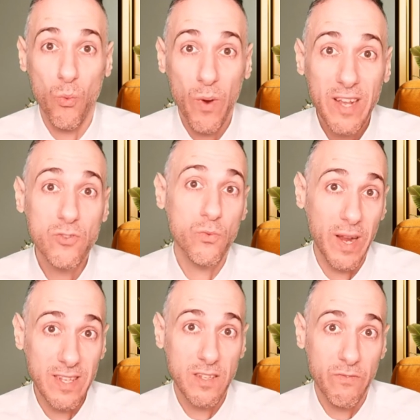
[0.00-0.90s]
raise
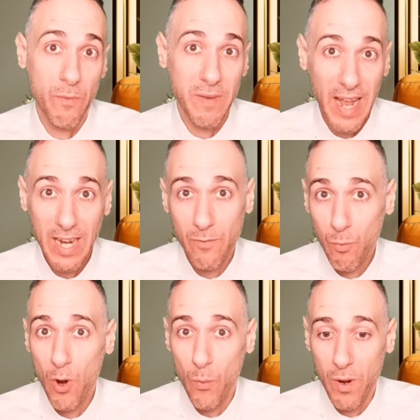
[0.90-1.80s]
rates from negative
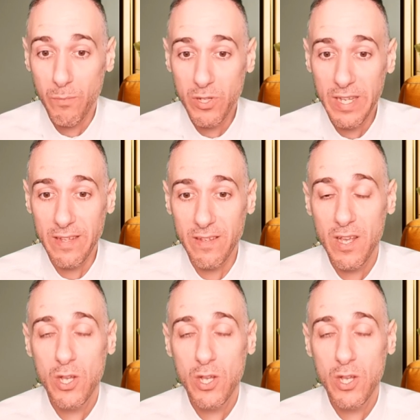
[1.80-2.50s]
0.1%